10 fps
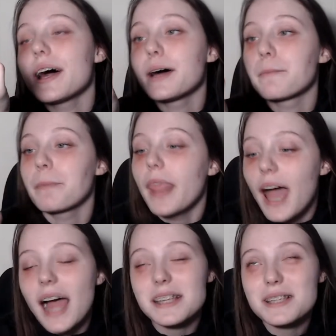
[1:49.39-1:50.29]

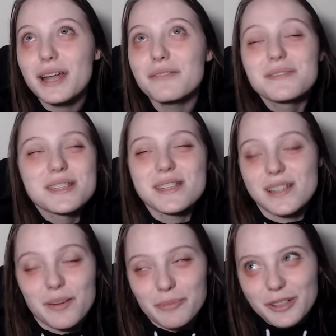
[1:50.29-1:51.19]
I just kind of
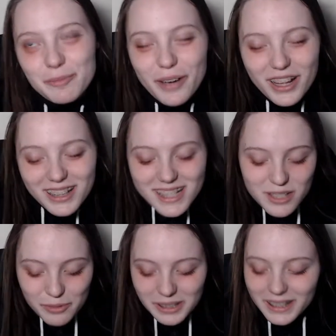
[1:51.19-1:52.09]
stumbled upon
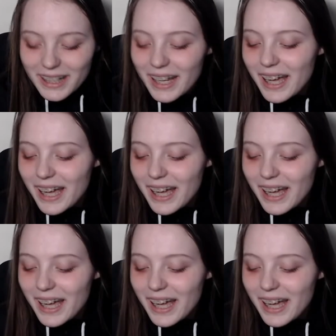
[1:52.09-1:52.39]
this one.